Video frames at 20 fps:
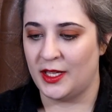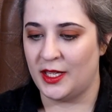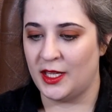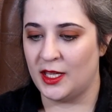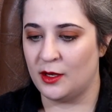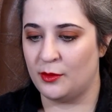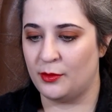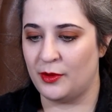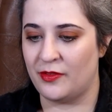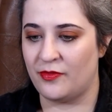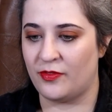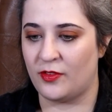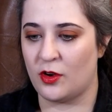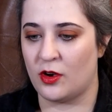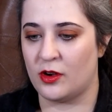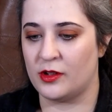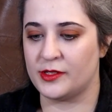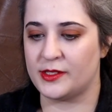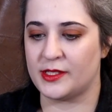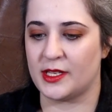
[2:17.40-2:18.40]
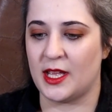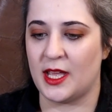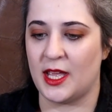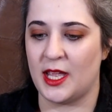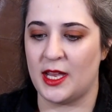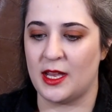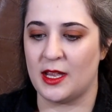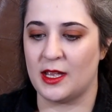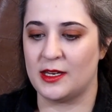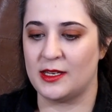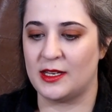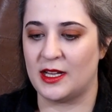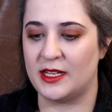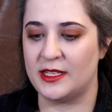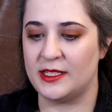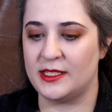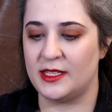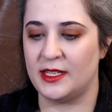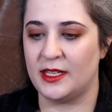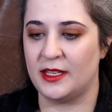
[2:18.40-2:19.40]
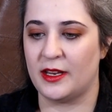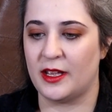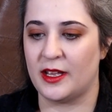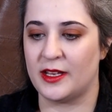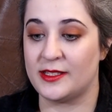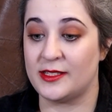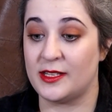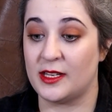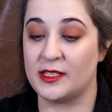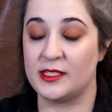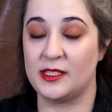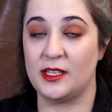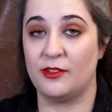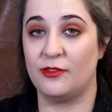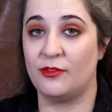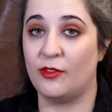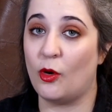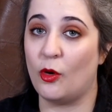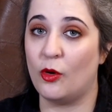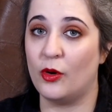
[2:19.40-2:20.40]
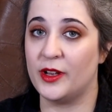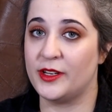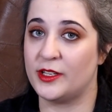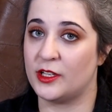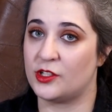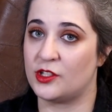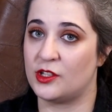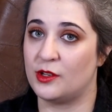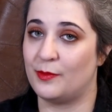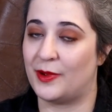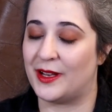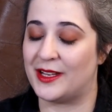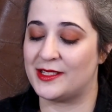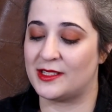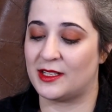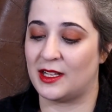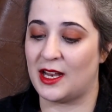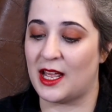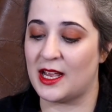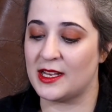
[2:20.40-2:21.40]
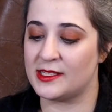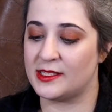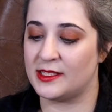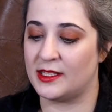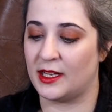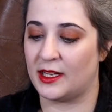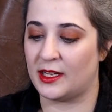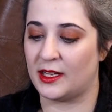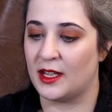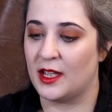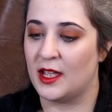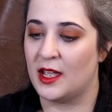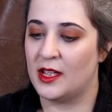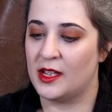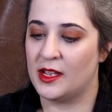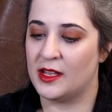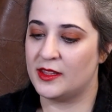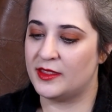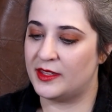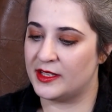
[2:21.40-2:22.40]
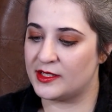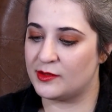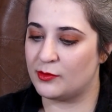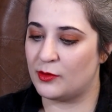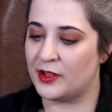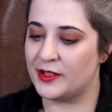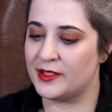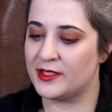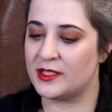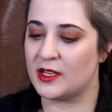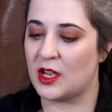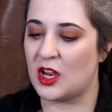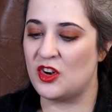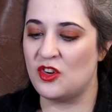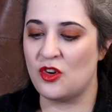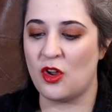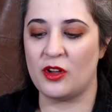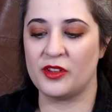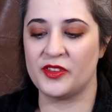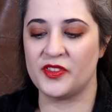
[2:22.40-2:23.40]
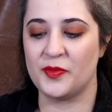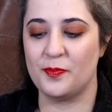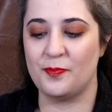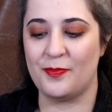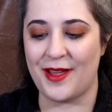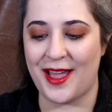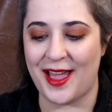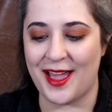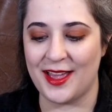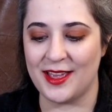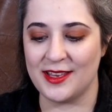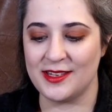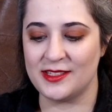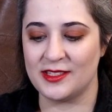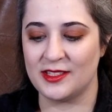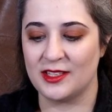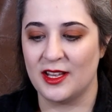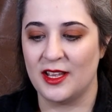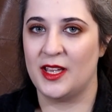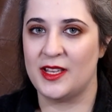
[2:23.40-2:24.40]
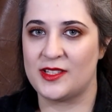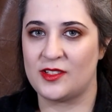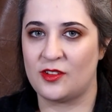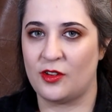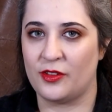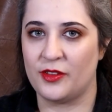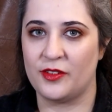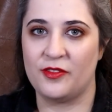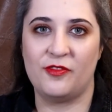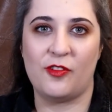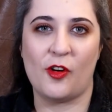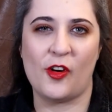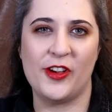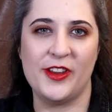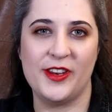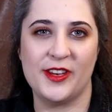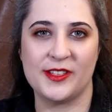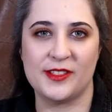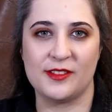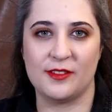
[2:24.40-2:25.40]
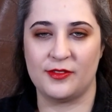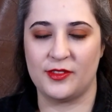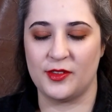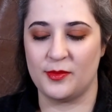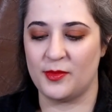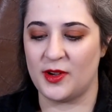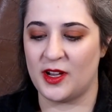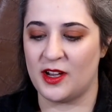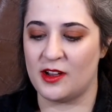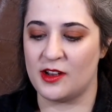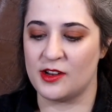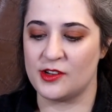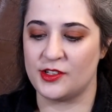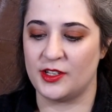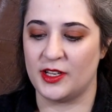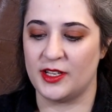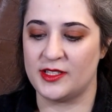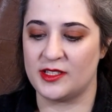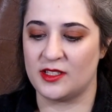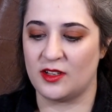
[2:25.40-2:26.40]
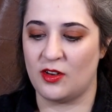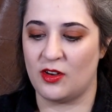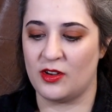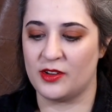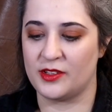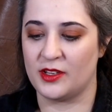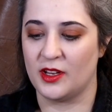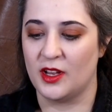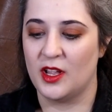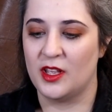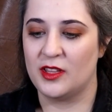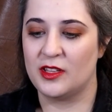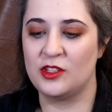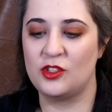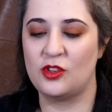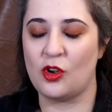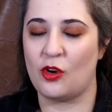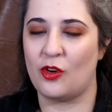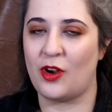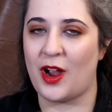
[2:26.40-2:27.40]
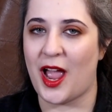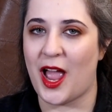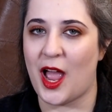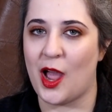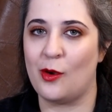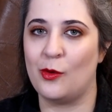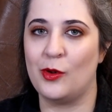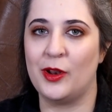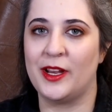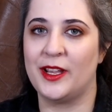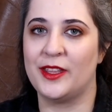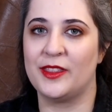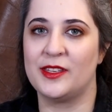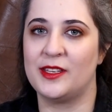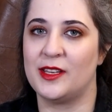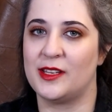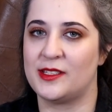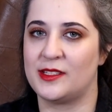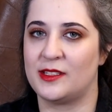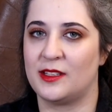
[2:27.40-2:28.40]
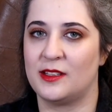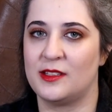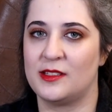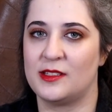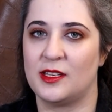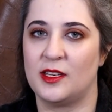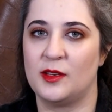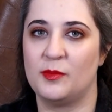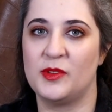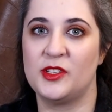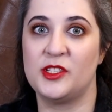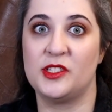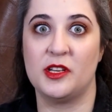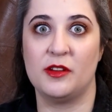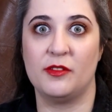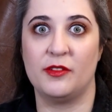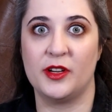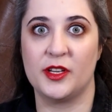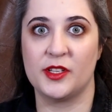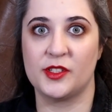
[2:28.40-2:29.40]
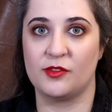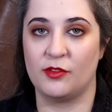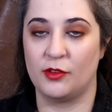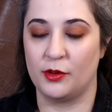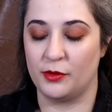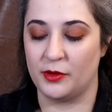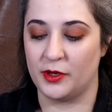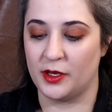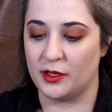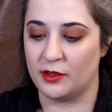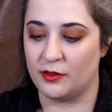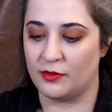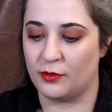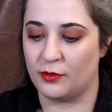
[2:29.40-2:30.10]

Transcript: Here we've got a 1964 edition by Scholastic. This one's not bad. It's got the fogginess of the marsh, it's got dog howling in the distance and a mysterious ruin in the